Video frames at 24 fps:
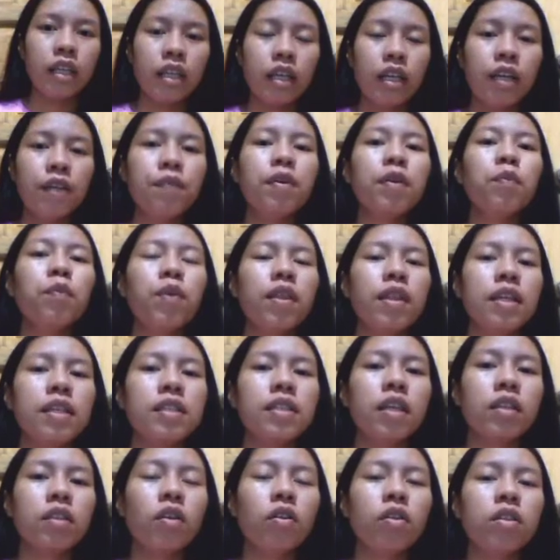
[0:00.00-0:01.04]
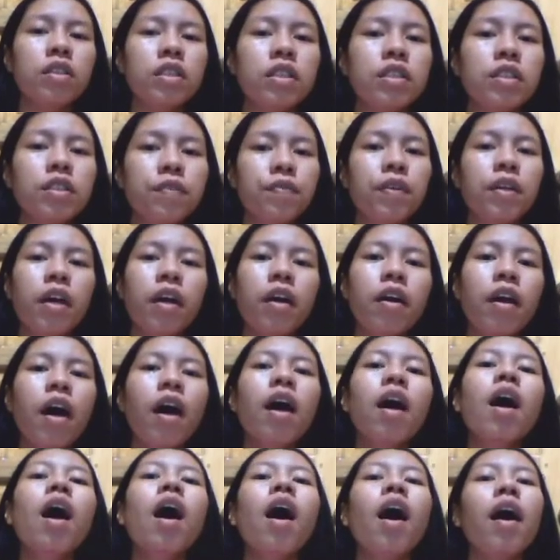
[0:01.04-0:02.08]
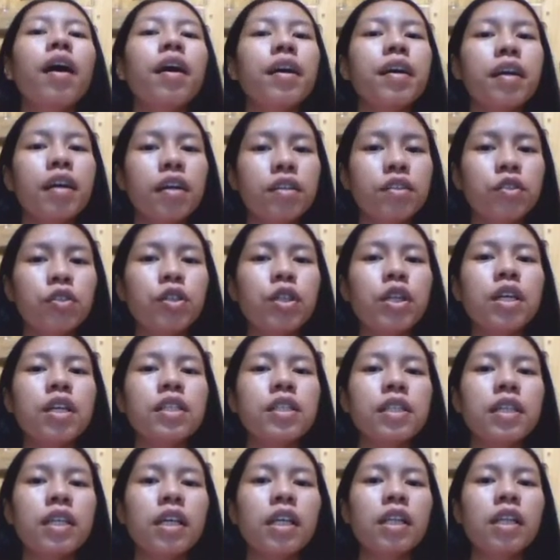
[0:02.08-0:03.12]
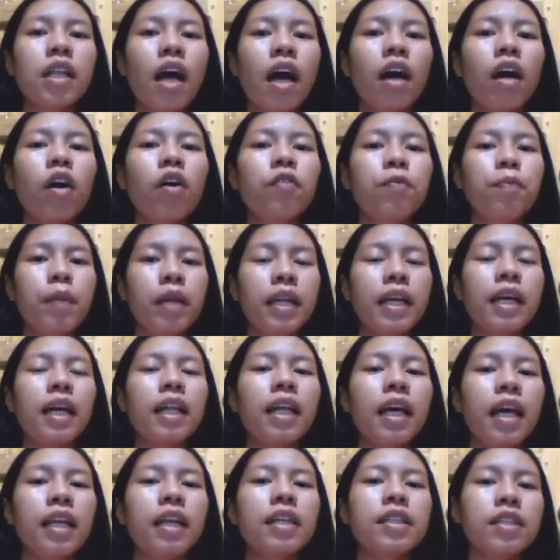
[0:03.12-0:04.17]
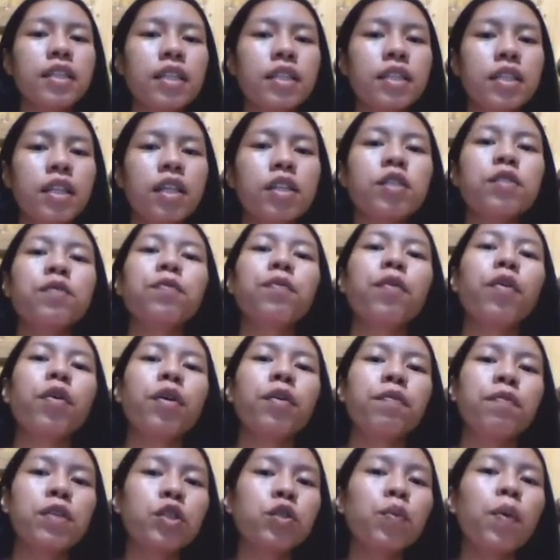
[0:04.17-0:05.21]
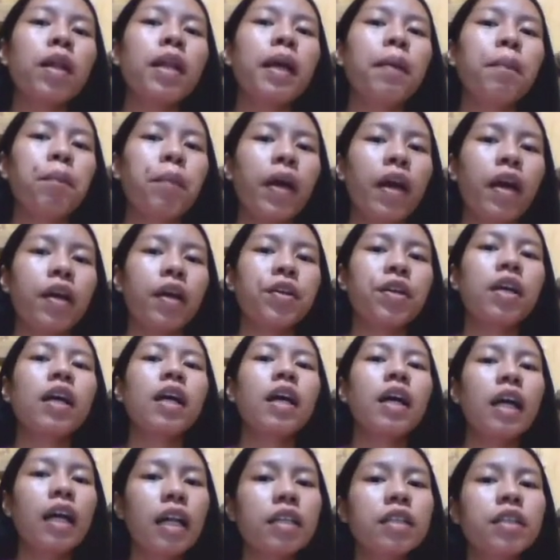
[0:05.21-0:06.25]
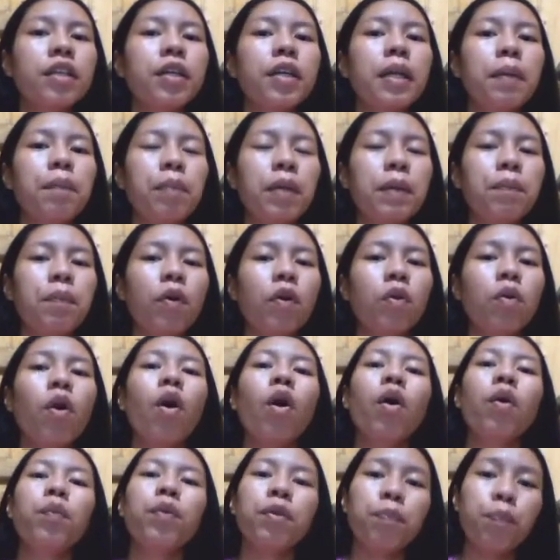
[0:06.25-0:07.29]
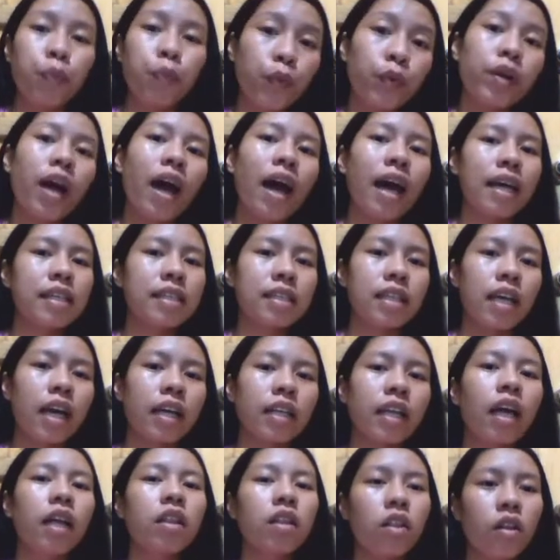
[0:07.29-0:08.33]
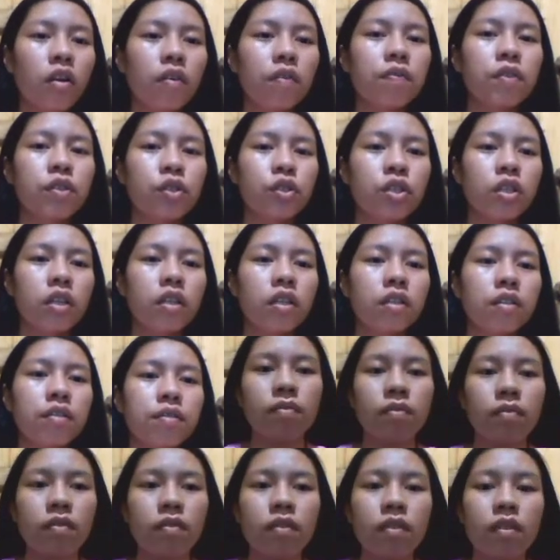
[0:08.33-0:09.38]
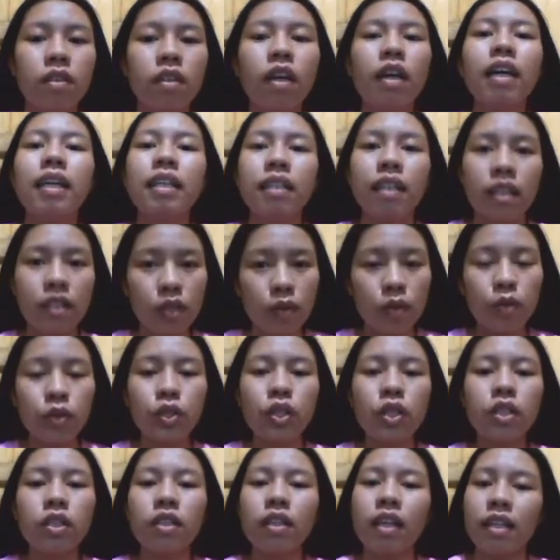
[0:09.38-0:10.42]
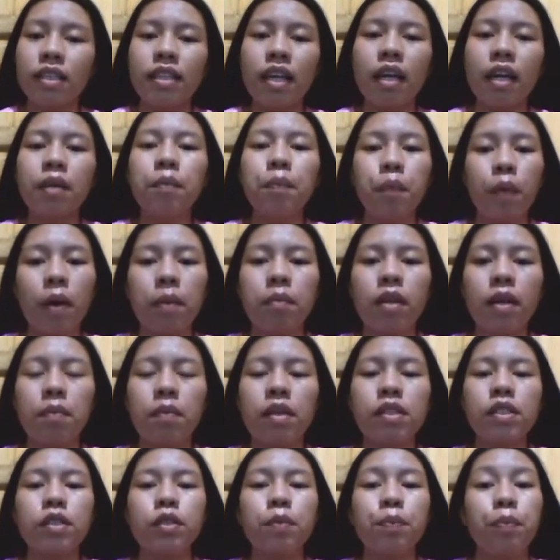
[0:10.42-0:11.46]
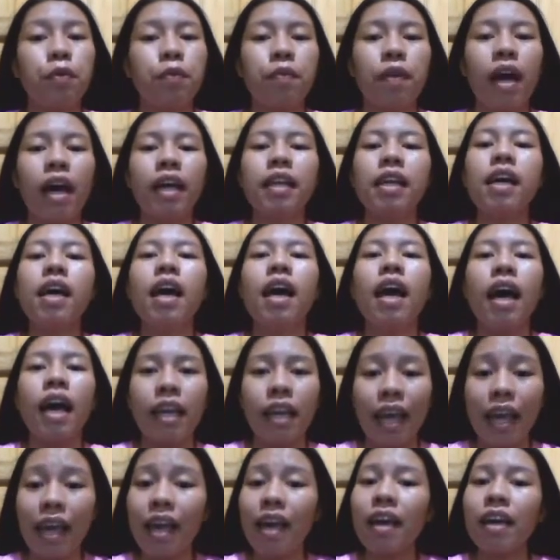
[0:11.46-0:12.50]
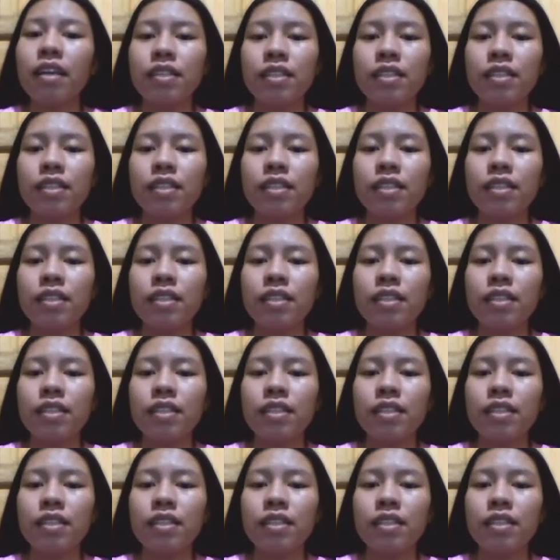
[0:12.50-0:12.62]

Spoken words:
Even with this technology-driven era, our country still lack of medical aid assistance for visually impaired elderly people with poor eyesight and low vision. The solution to the said problem is to provide an AI